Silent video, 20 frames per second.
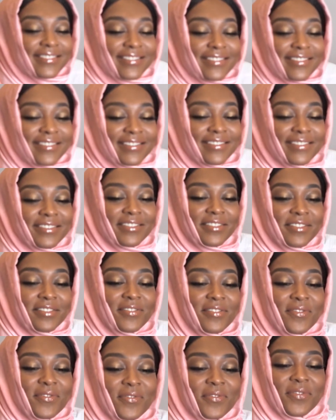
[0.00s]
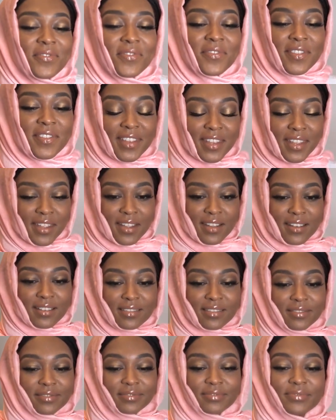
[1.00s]
that you make, videos that
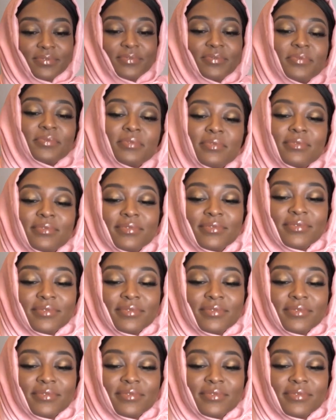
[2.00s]
distinguish your product.